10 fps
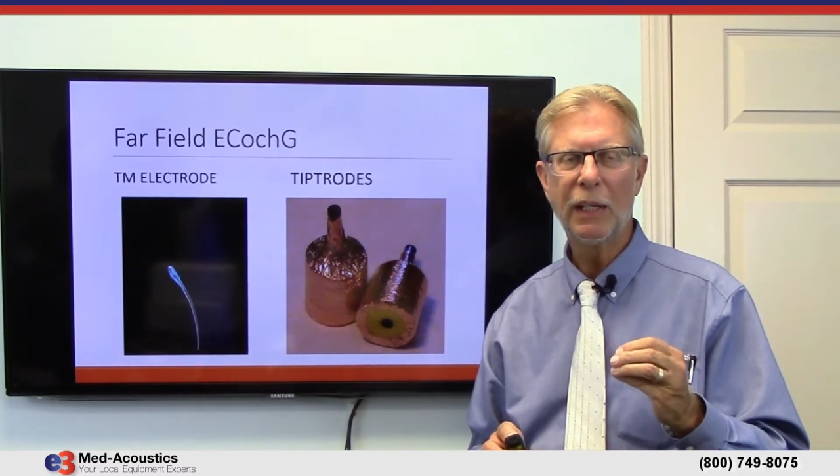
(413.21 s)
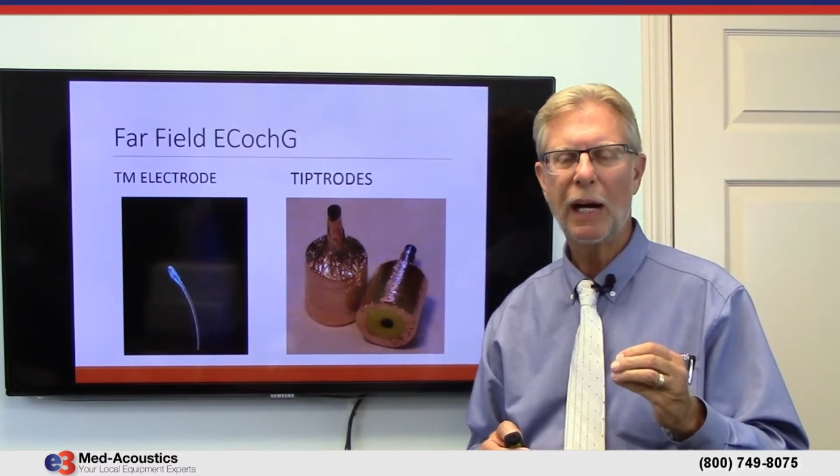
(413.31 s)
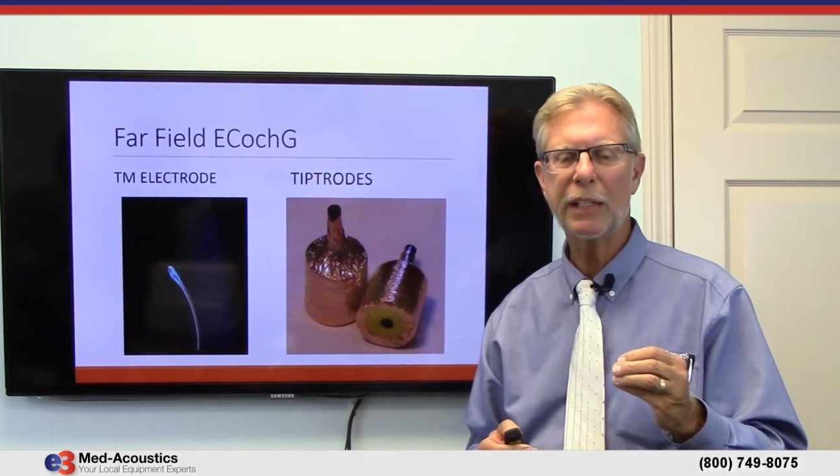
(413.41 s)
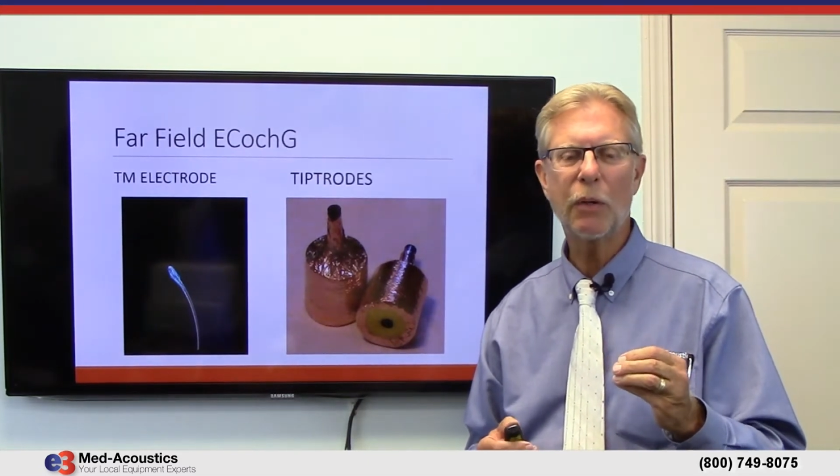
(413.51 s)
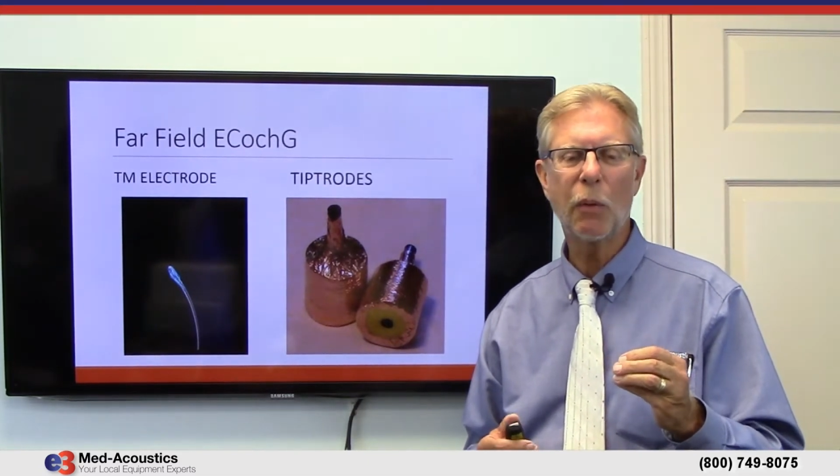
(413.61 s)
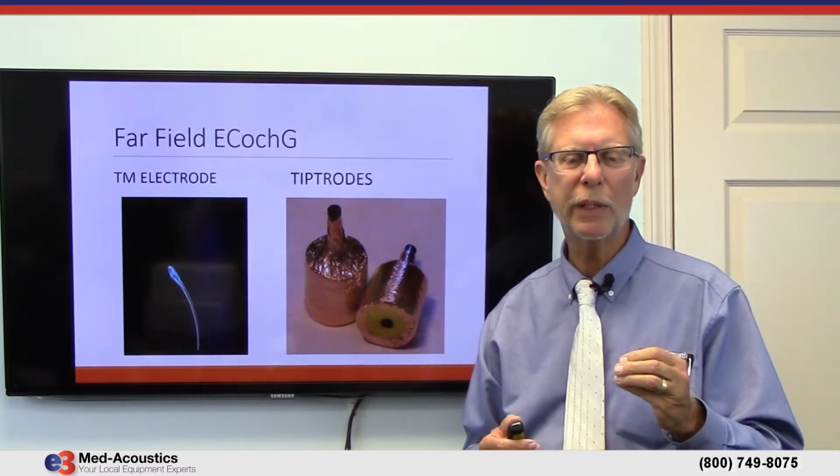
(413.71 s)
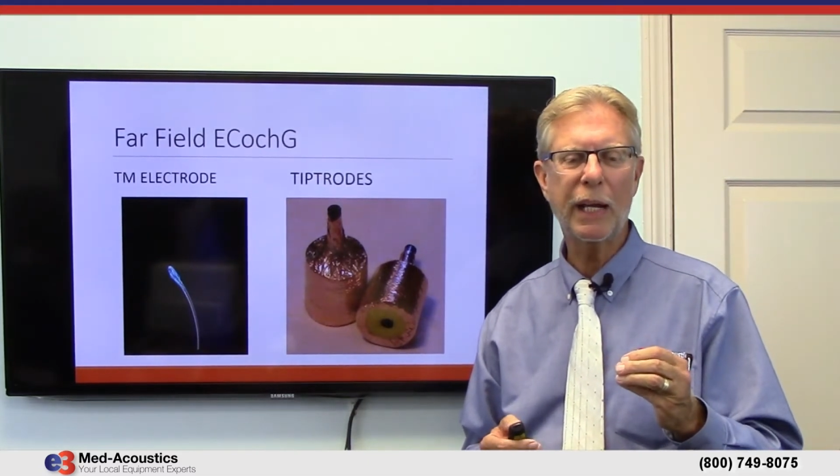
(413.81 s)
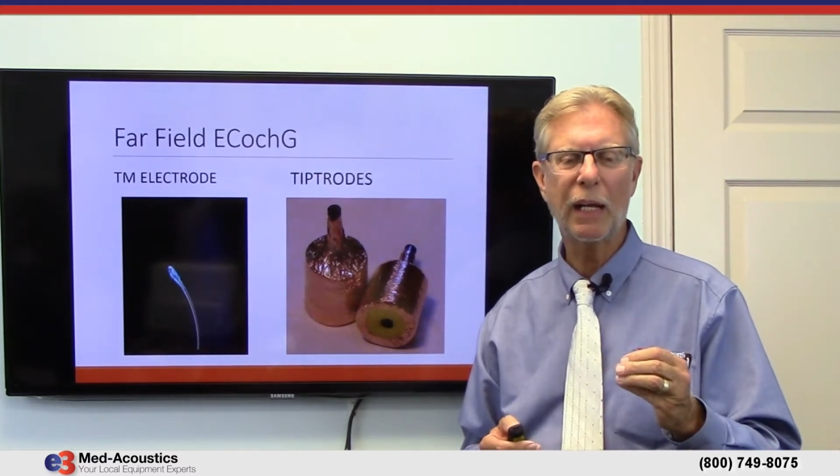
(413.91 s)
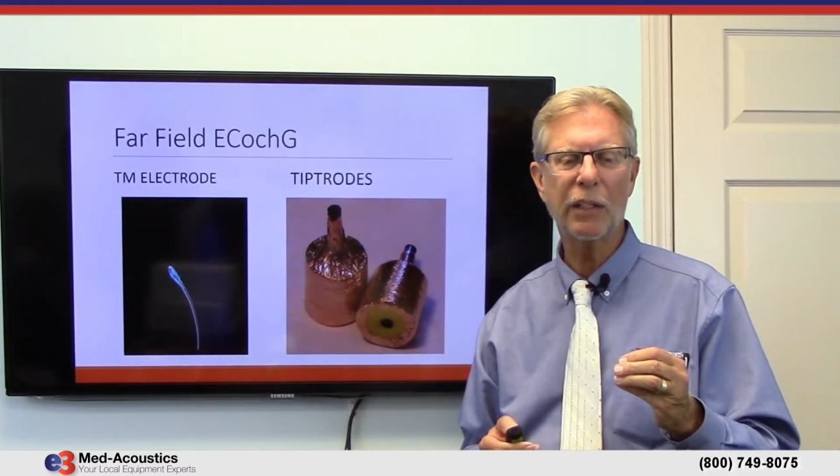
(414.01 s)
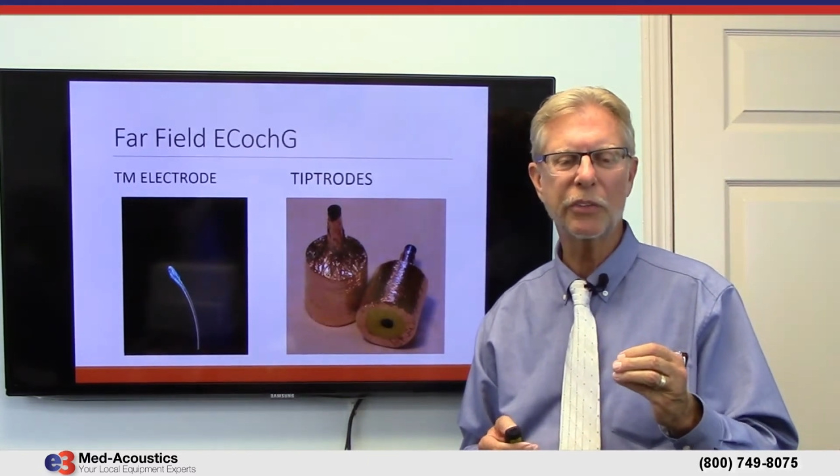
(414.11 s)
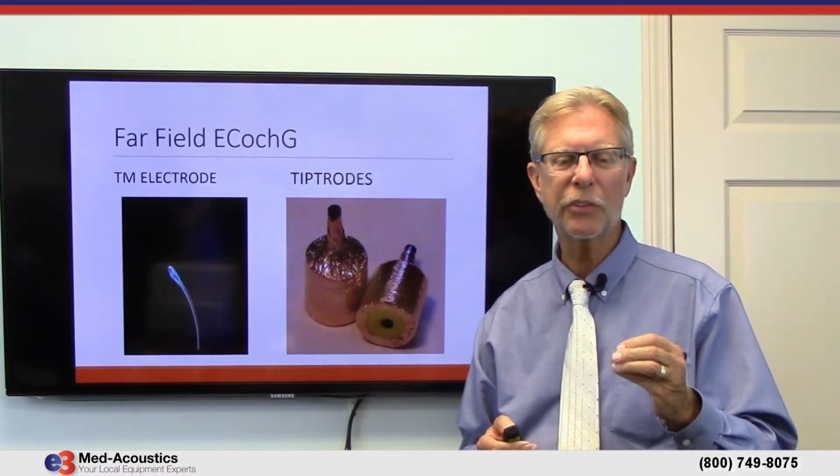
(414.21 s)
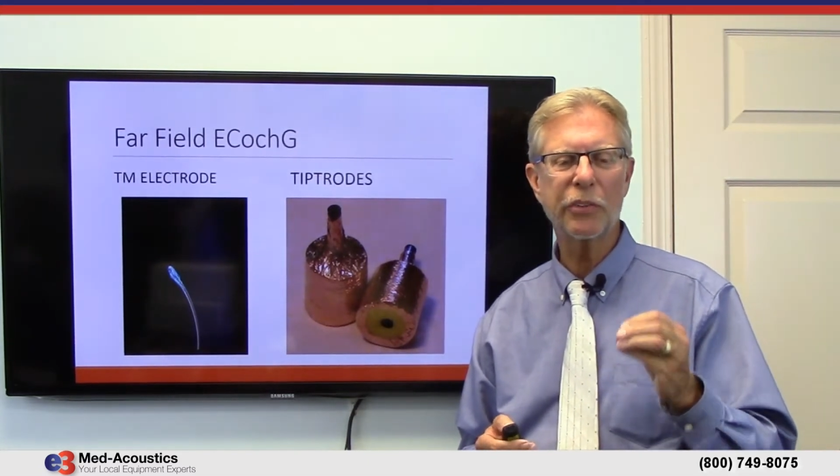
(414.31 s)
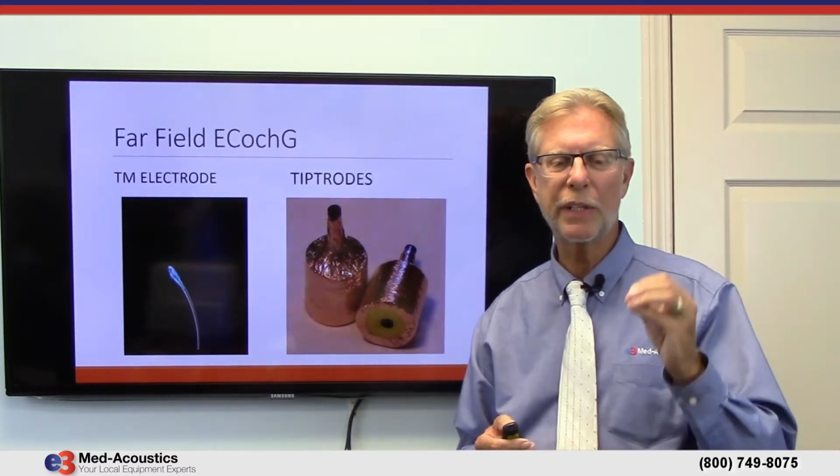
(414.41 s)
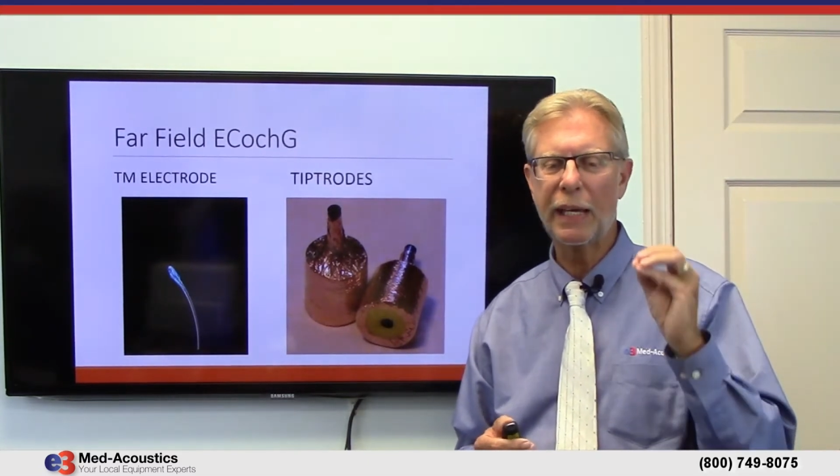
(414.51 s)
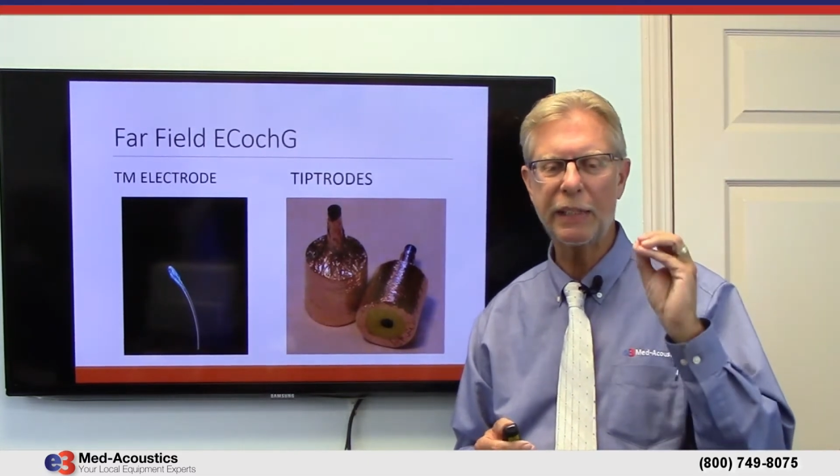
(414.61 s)
I know
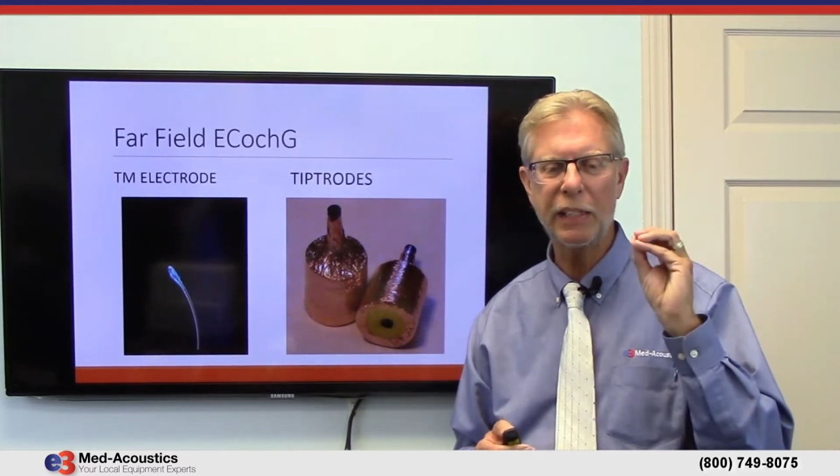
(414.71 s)
audiologists that